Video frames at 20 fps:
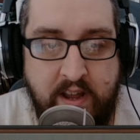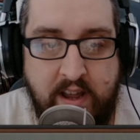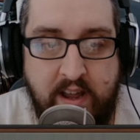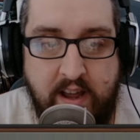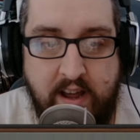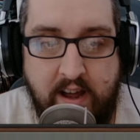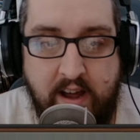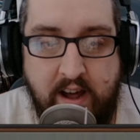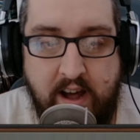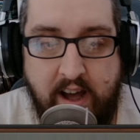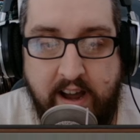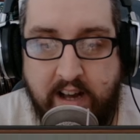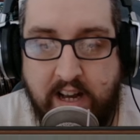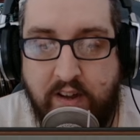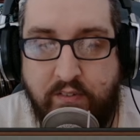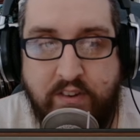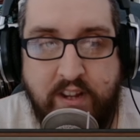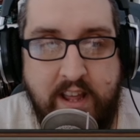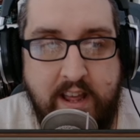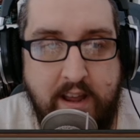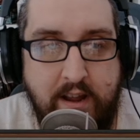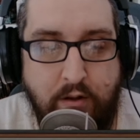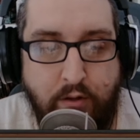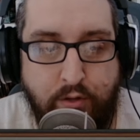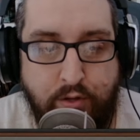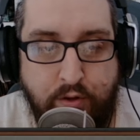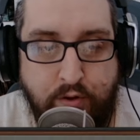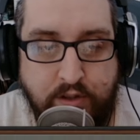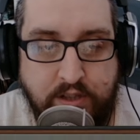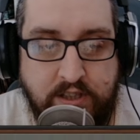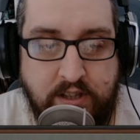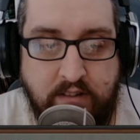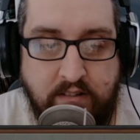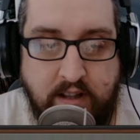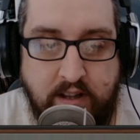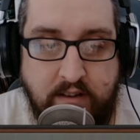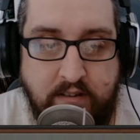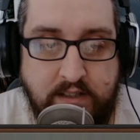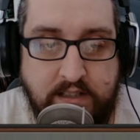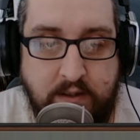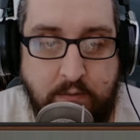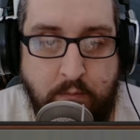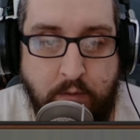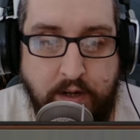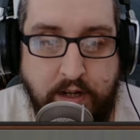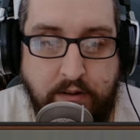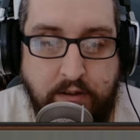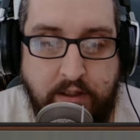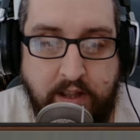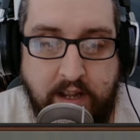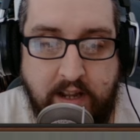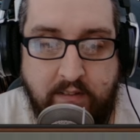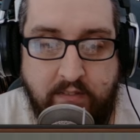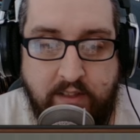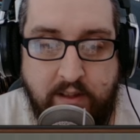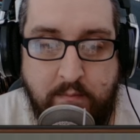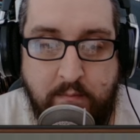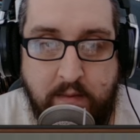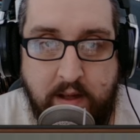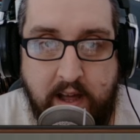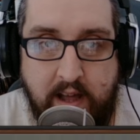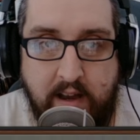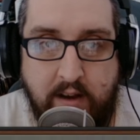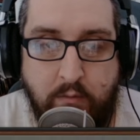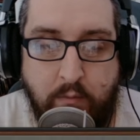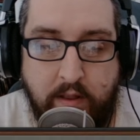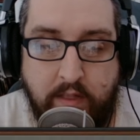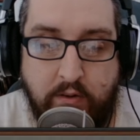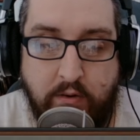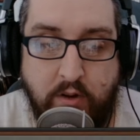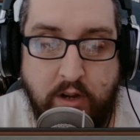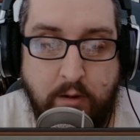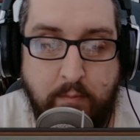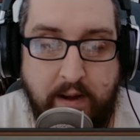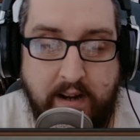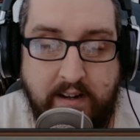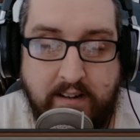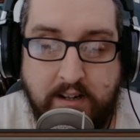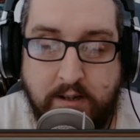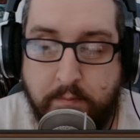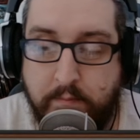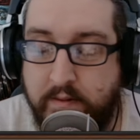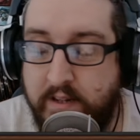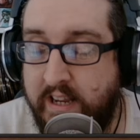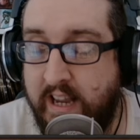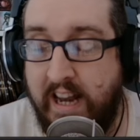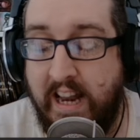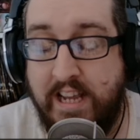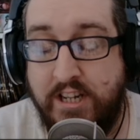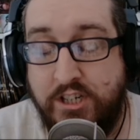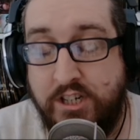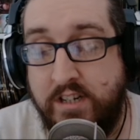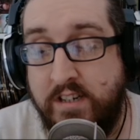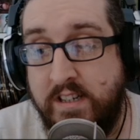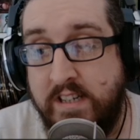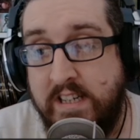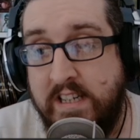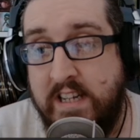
I'd love to hear your thoughts on those and what you think of them and whether or not you'll be adding them to the collection.